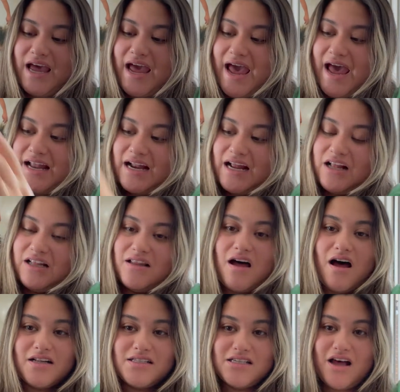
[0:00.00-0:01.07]
and
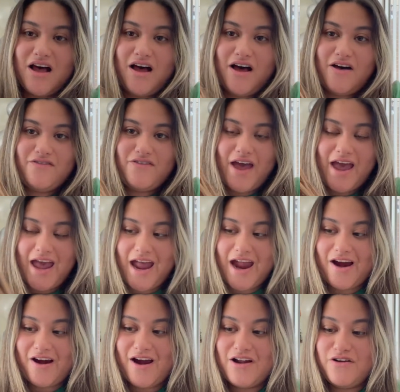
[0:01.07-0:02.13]
lots of
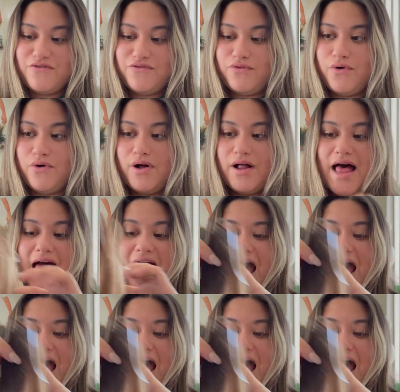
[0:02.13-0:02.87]
hair and full.